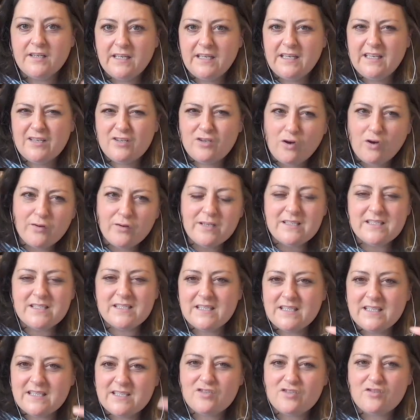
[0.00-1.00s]
And he'd gone
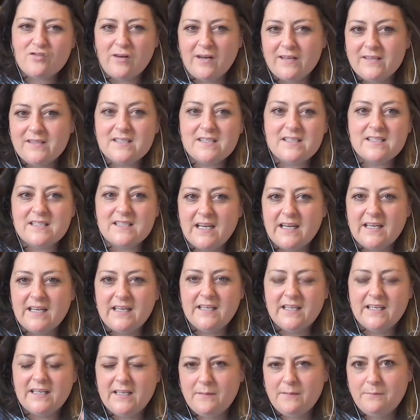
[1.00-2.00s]
into this trance
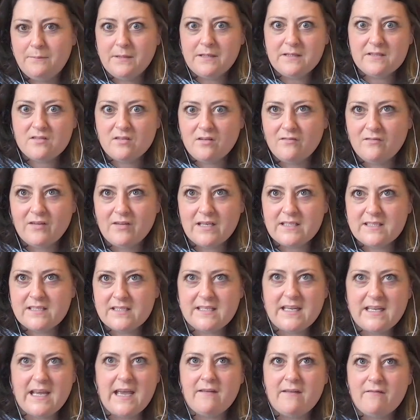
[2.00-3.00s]
state, and he'd been sort of like
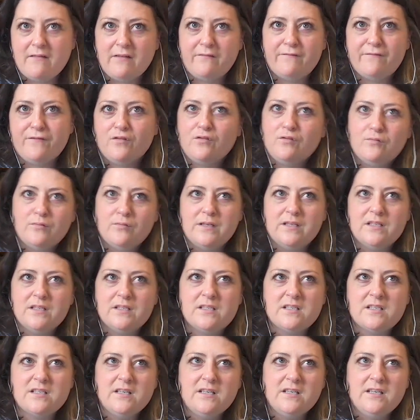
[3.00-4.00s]
staring
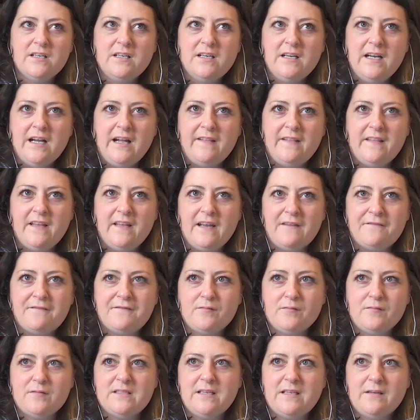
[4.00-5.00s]
forward. And then
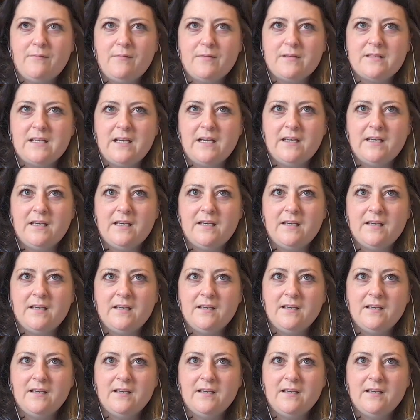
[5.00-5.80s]
afterwards he was like,